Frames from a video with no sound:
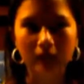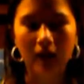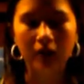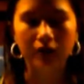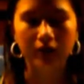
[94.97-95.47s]

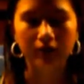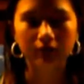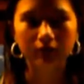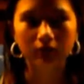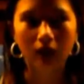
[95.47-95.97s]
Actually,
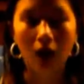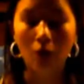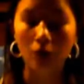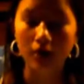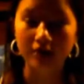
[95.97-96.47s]
I
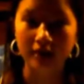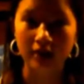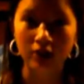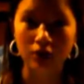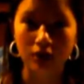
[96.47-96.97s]
would have sent
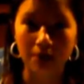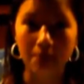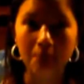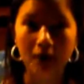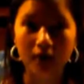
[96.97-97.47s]
it to them,
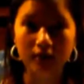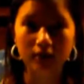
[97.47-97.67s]
but